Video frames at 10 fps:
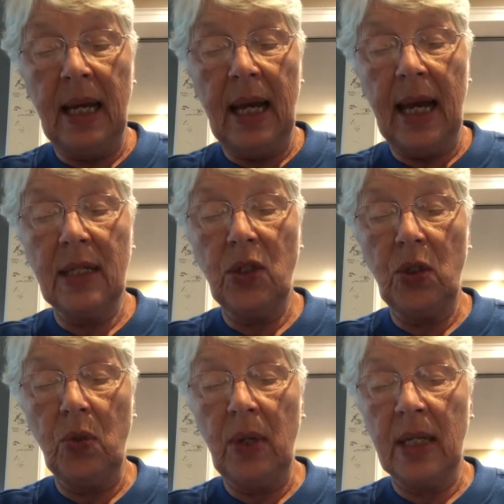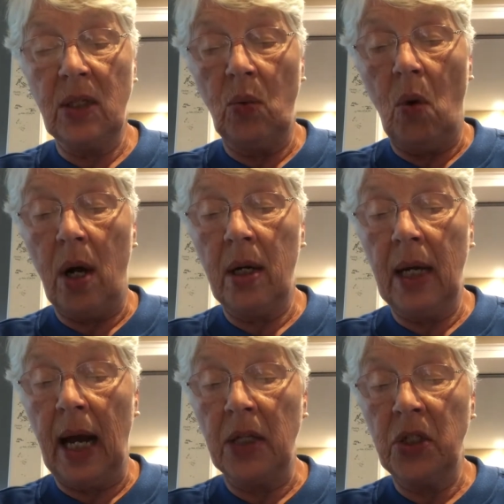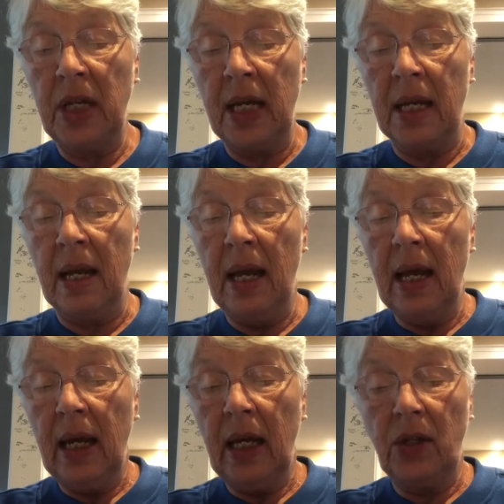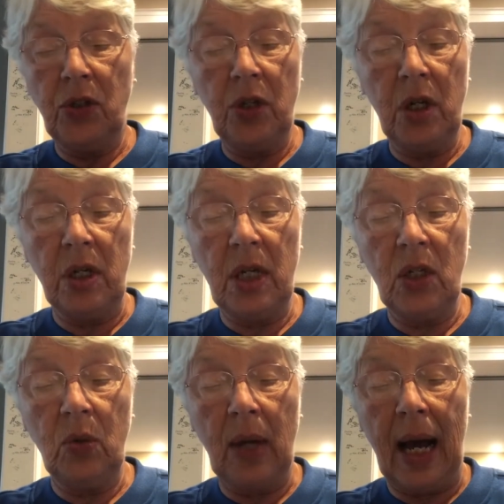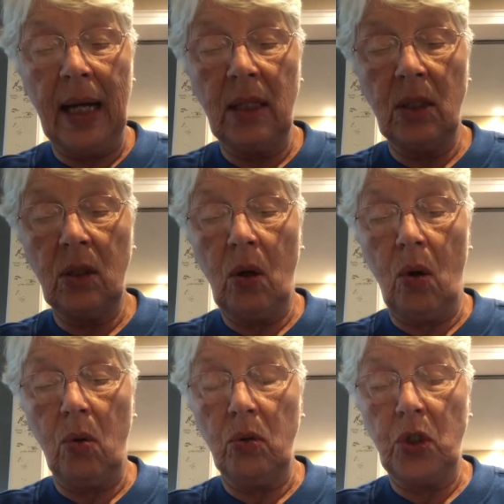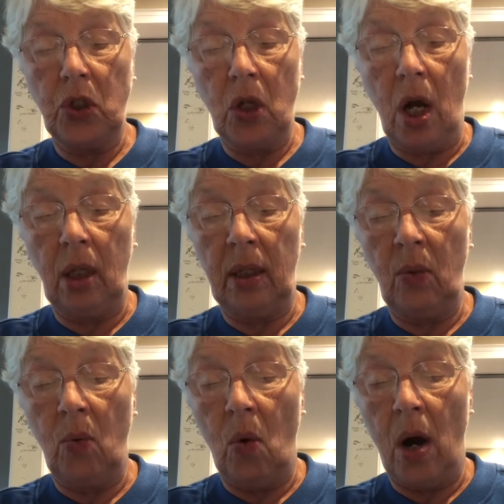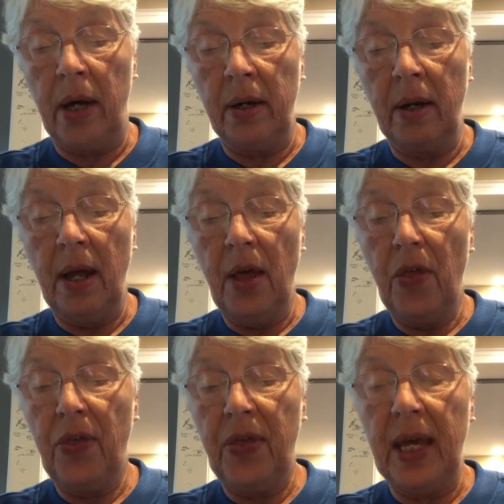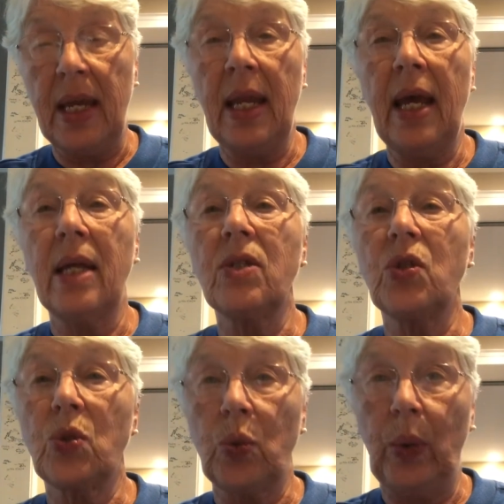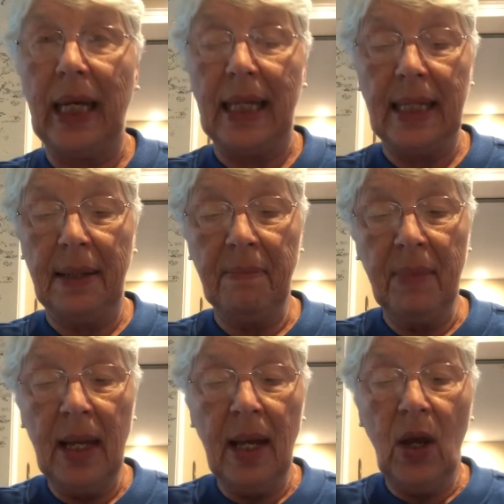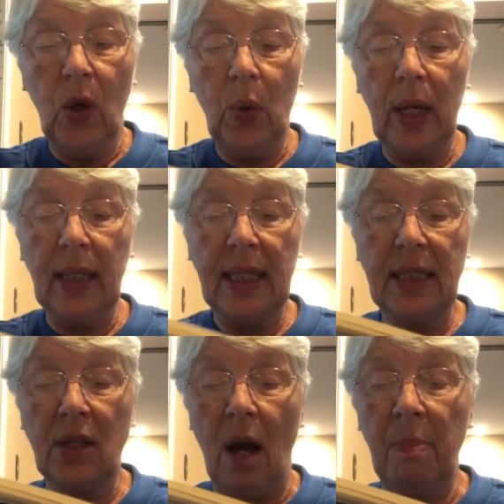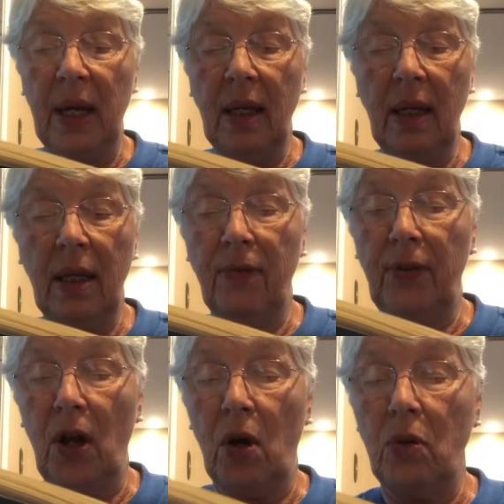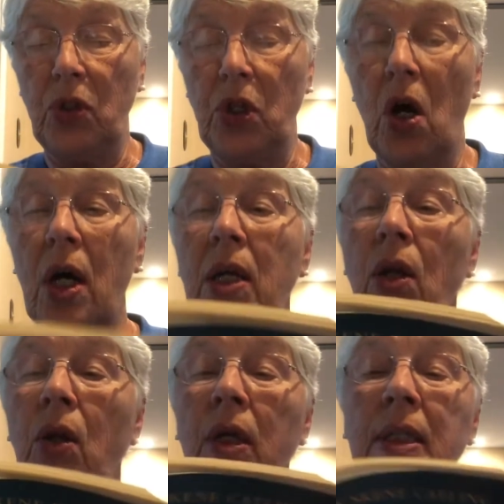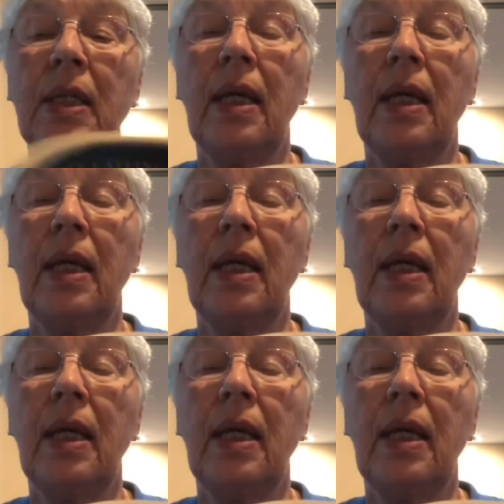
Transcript: as soon as the water gushed in. It turned into ice-cold chocolate water, thin and sweet. Quickly stopping the flow, John looked